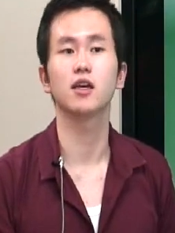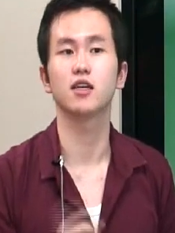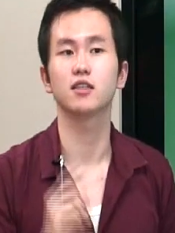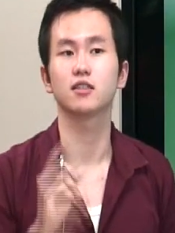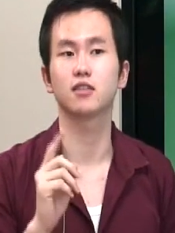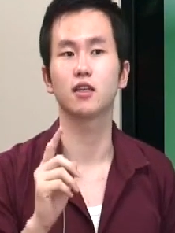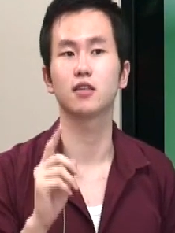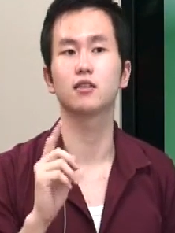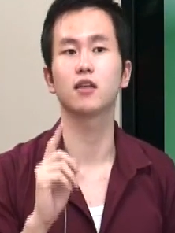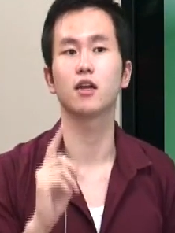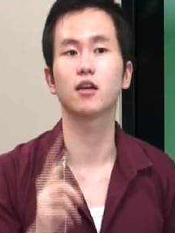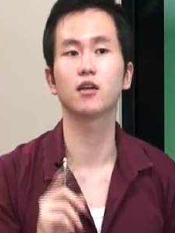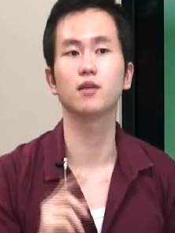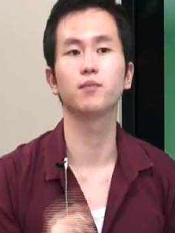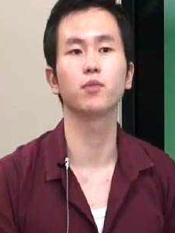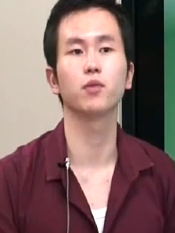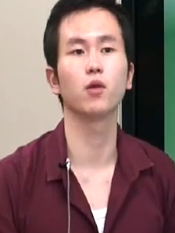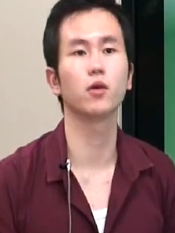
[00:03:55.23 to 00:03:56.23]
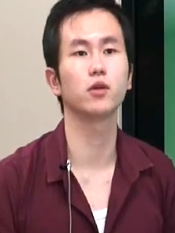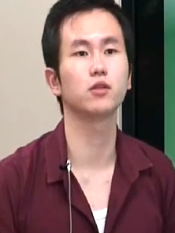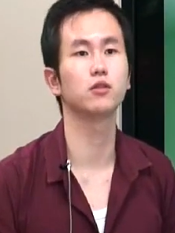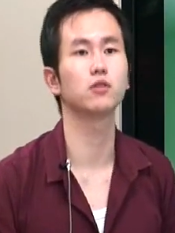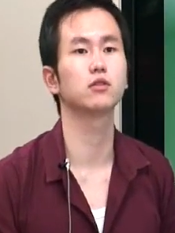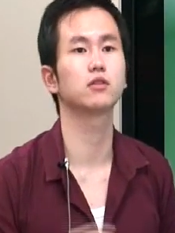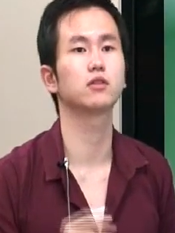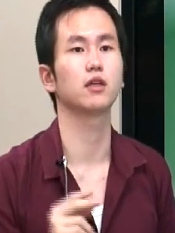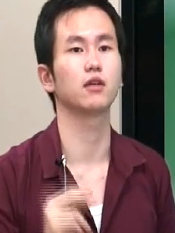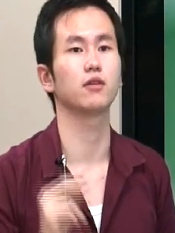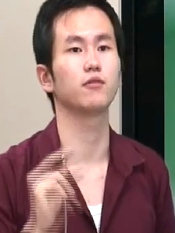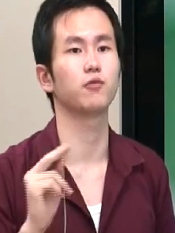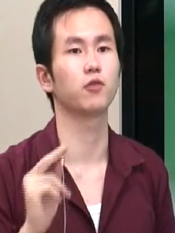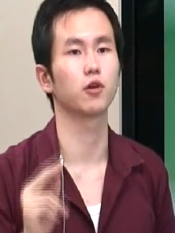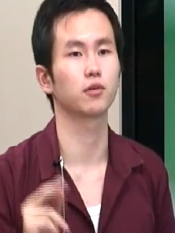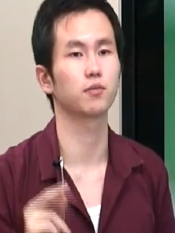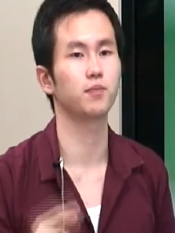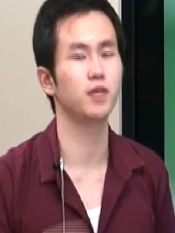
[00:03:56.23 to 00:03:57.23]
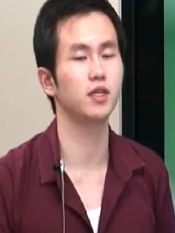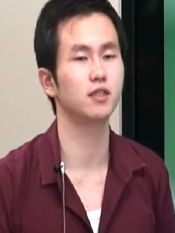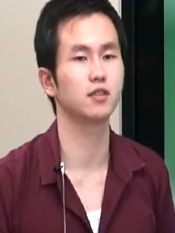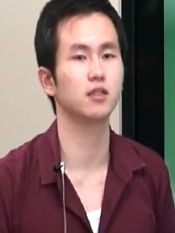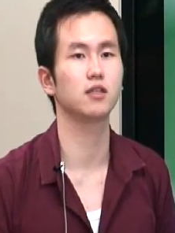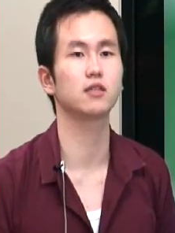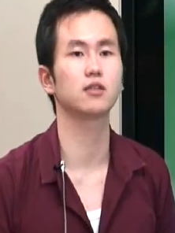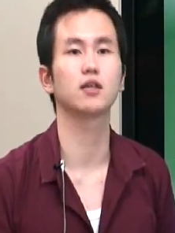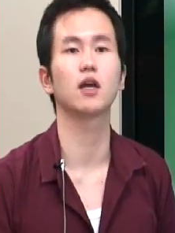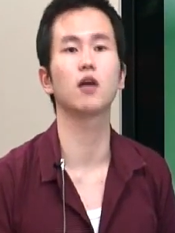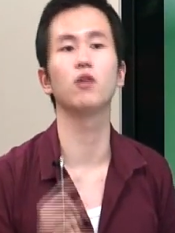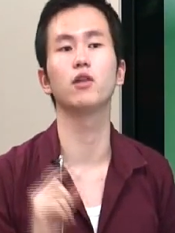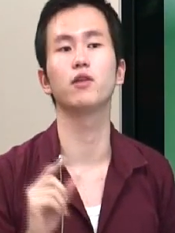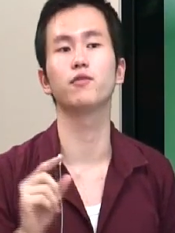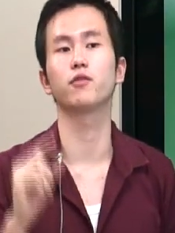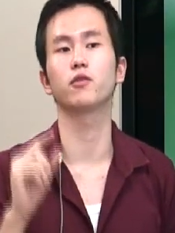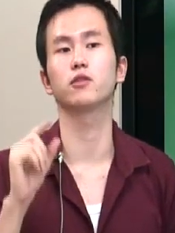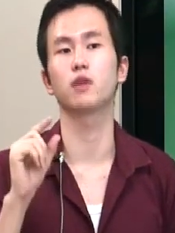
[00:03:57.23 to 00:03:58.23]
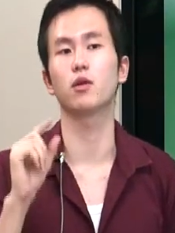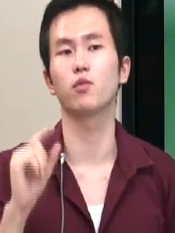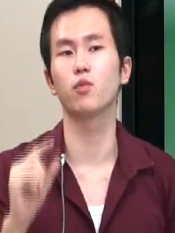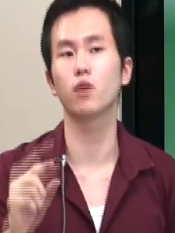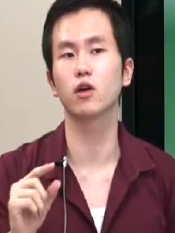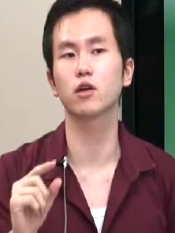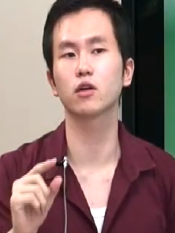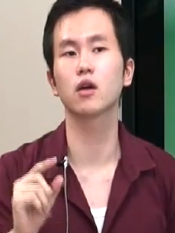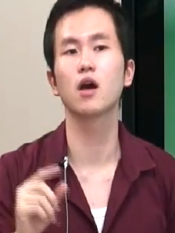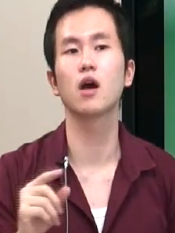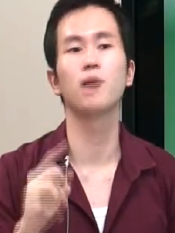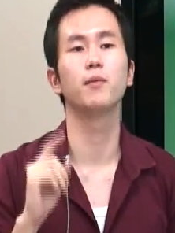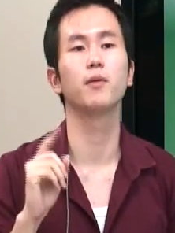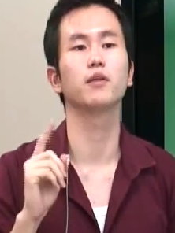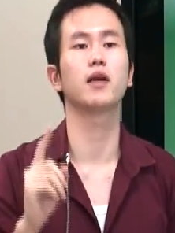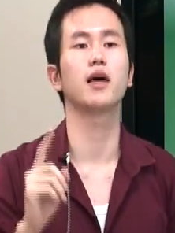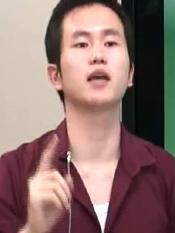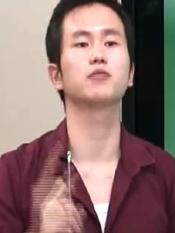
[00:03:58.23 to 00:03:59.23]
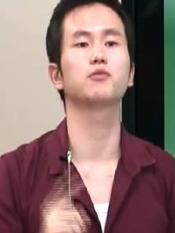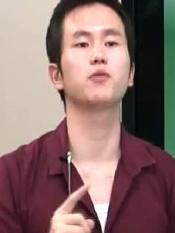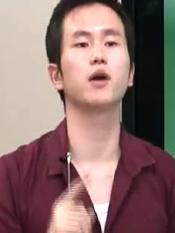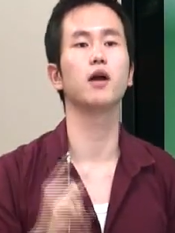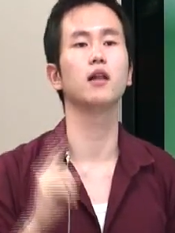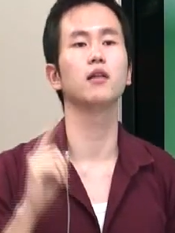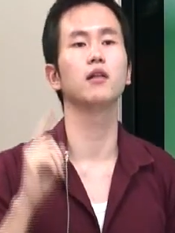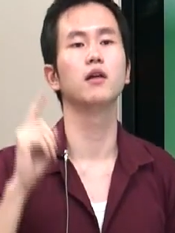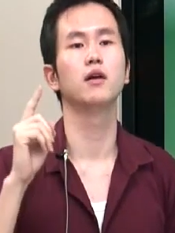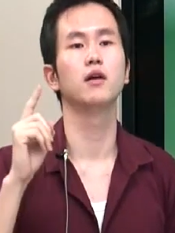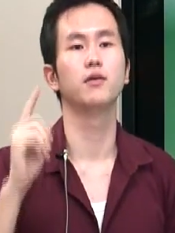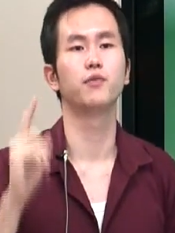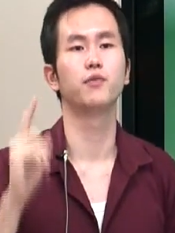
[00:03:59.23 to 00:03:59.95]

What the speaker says: is that their employees use their work PCs not only for their work, but as well